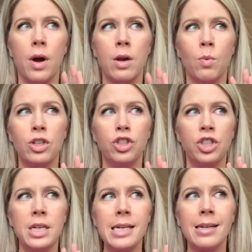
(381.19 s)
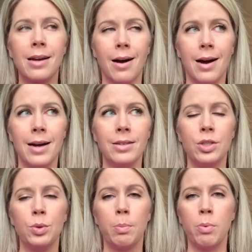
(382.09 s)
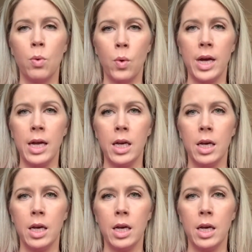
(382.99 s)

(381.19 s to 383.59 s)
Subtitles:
And once she got to a point,